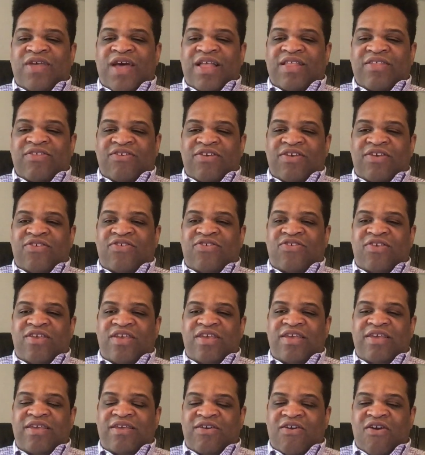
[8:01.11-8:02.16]
that
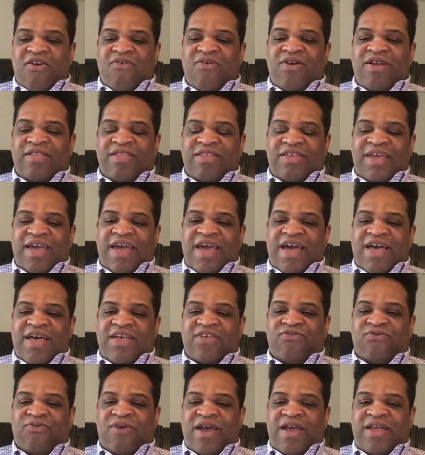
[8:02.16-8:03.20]
DC currently
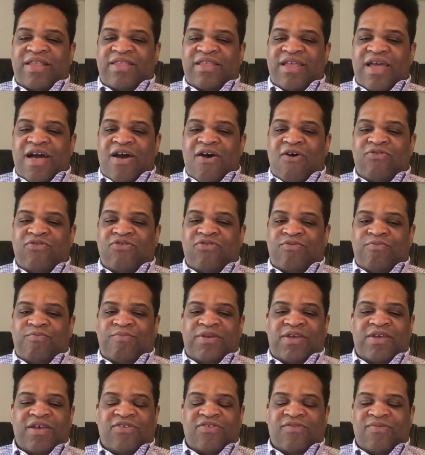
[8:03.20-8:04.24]
has right now
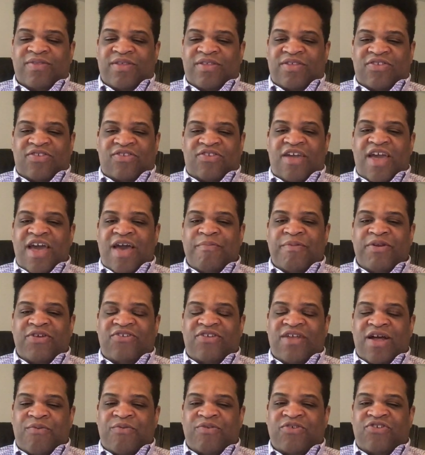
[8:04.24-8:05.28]
because of the damage
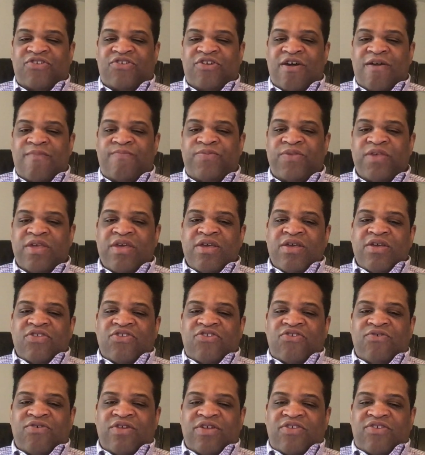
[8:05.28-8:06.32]
that was done
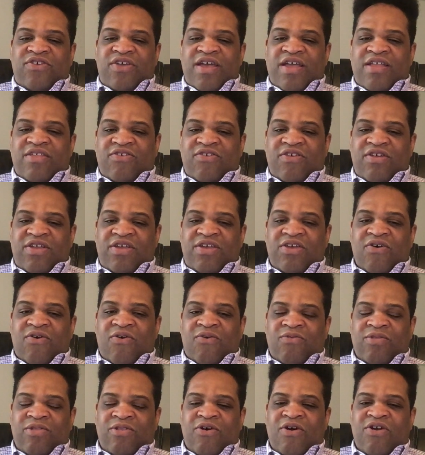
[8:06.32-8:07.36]
due to Dan
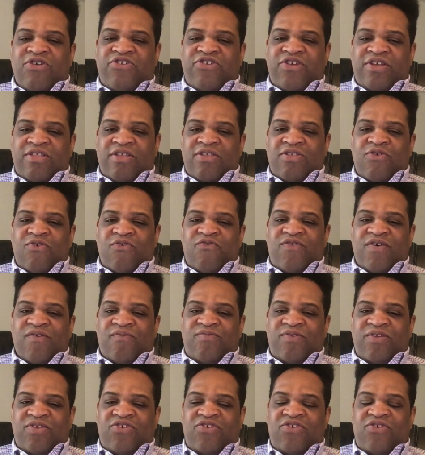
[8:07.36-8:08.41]
Didio launching the New
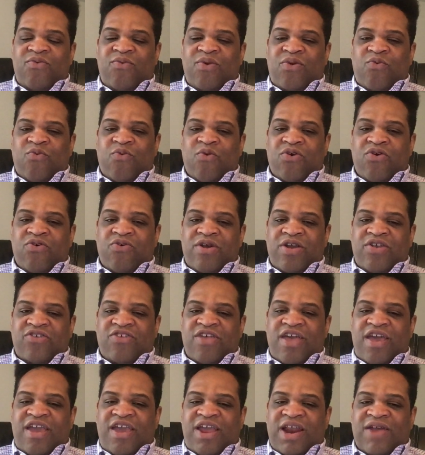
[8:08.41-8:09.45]
52 and Warner
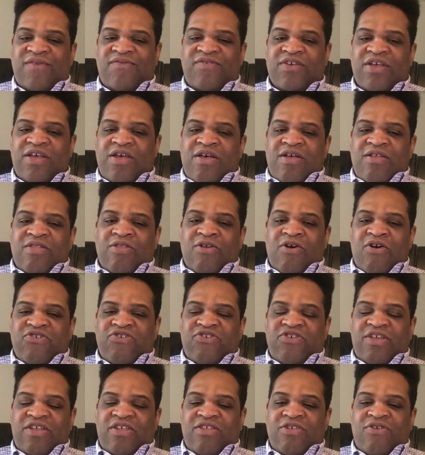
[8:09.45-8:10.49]
executives
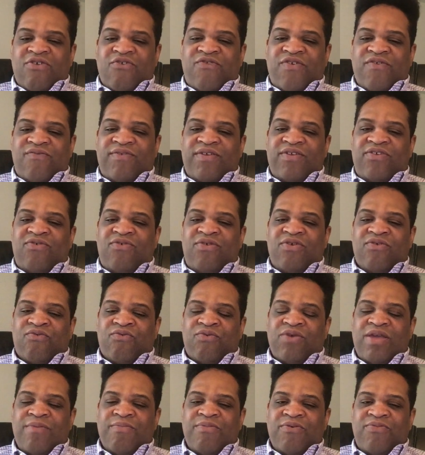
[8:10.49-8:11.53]
launching the New 52 to
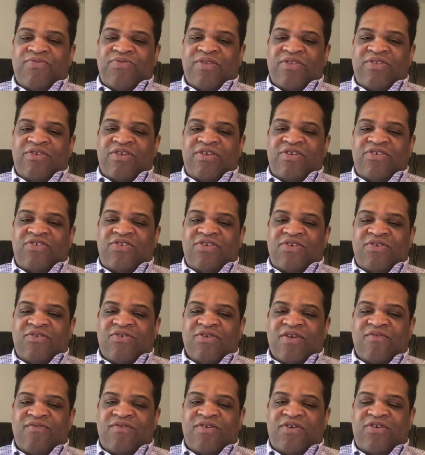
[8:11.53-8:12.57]
reboot the DC
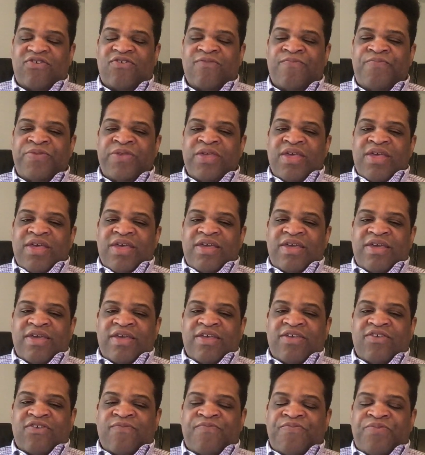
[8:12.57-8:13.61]
universe
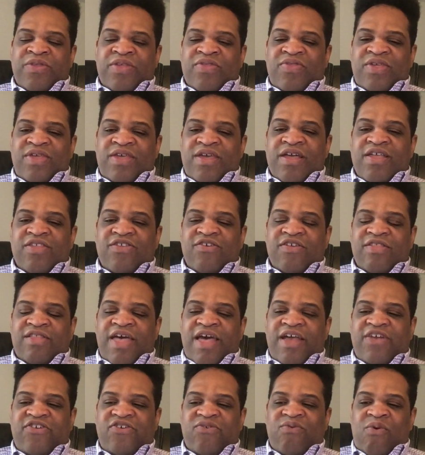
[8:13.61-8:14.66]
is the
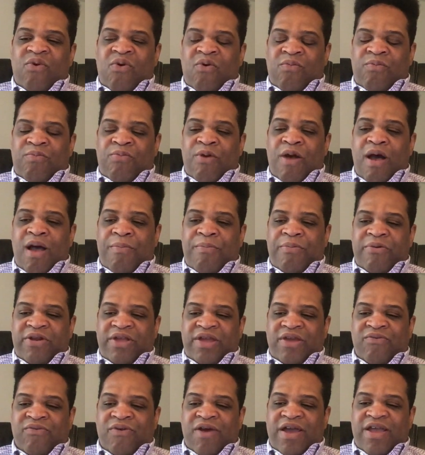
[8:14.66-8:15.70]
intellectual
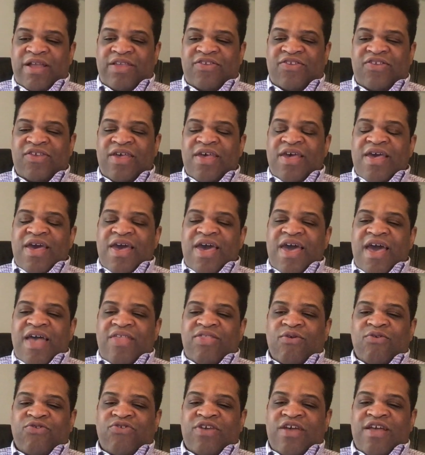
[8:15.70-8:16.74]
property rights
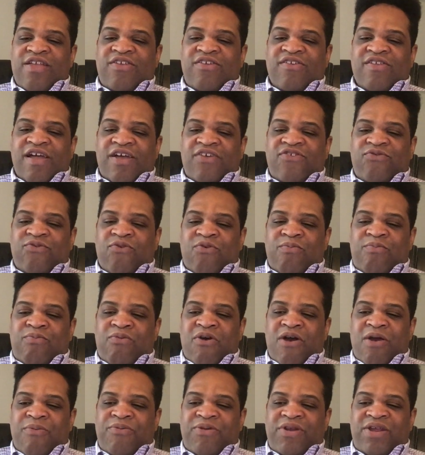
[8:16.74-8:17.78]
and those intellectual
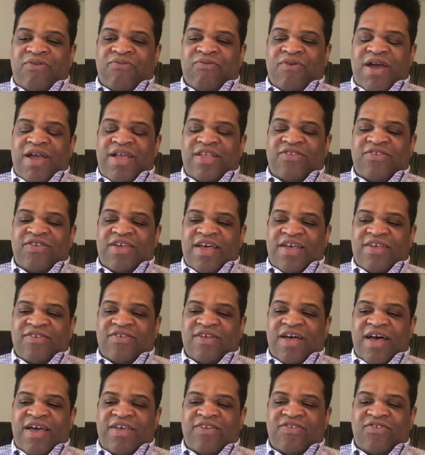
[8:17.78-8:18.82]
property rights, as
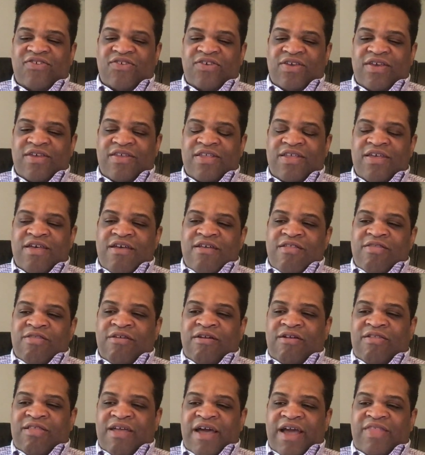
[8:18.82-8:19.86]
I see it,
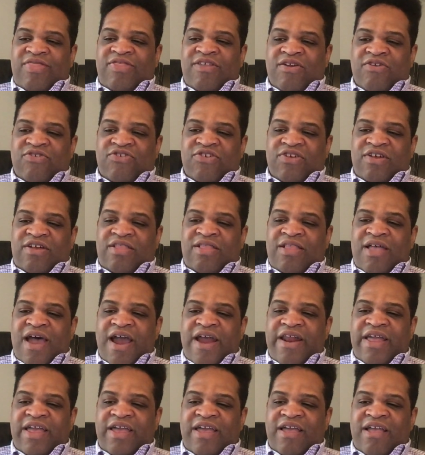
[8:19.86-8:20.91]
look like they're
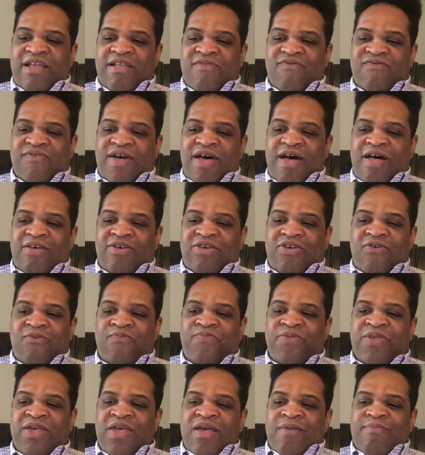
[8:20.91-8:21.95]
declining in value
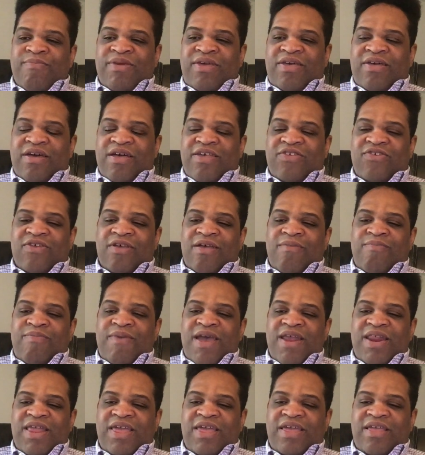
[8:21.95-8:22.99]
because
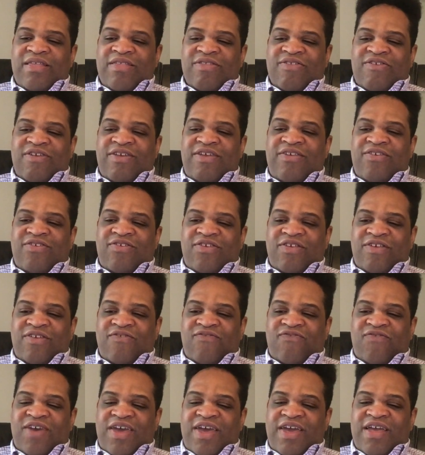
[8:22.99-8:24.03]
many DC
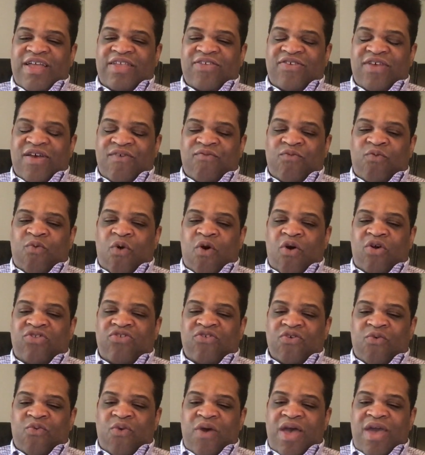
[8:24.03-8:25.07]
fans have
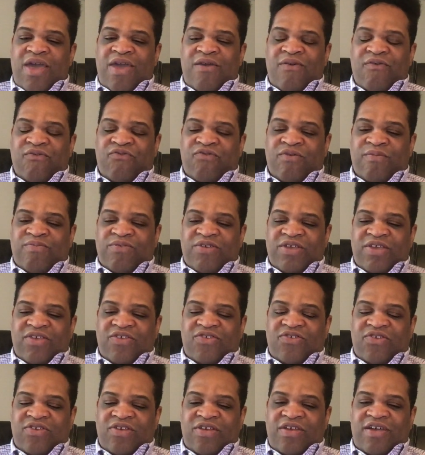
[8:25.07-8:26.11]
walked away from
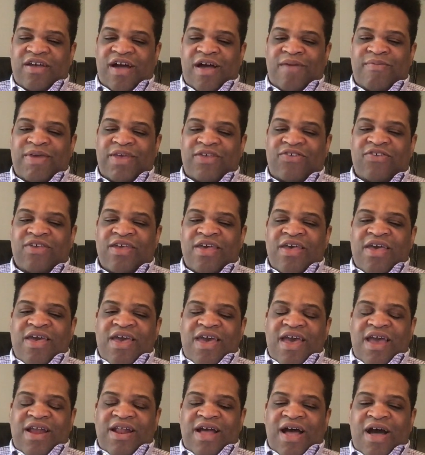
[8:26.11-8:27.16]
DC Comics,
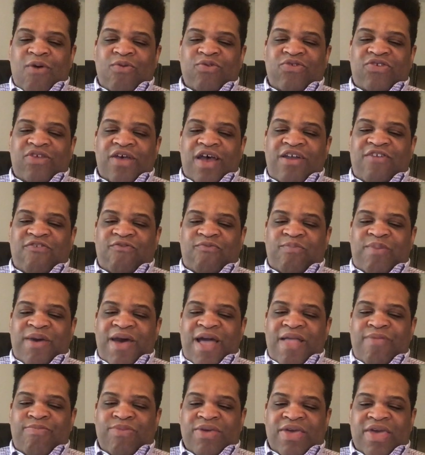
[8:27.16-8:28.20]
and outside of
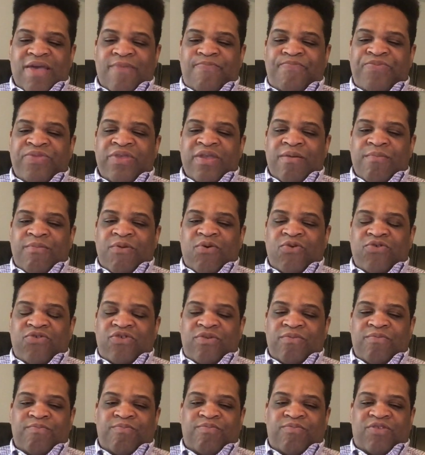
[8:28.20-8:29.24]
Batman,
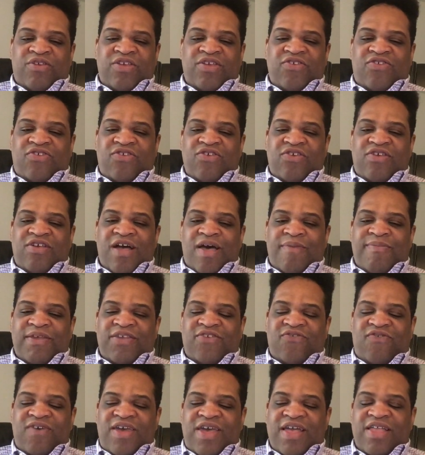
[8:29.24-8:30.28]
most DC
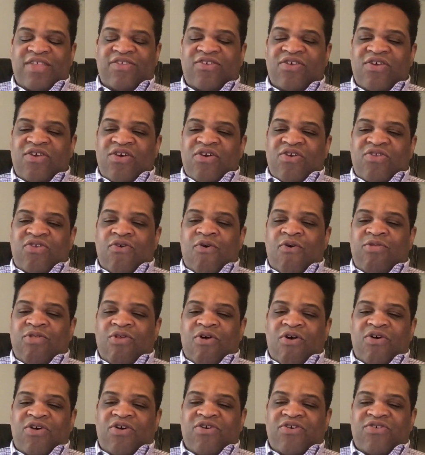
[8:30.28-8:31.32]
Comics fans no
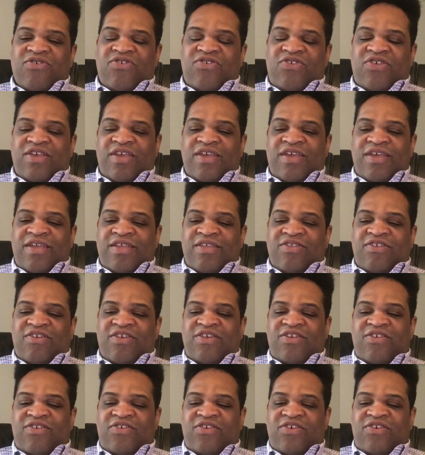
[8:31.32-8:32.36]
longer see
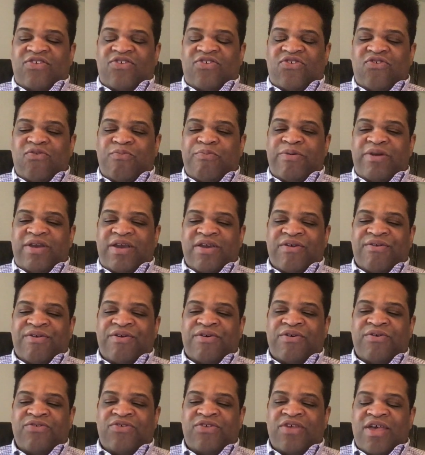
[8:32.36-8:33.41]
DC
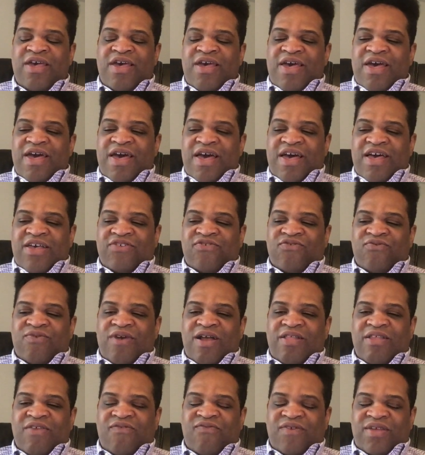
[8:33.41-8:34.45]
superheroes as
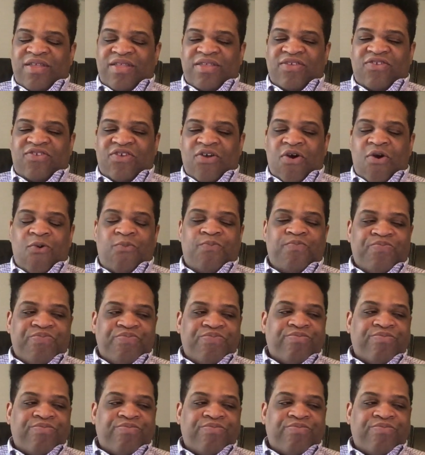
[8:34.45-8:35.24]
relevant. So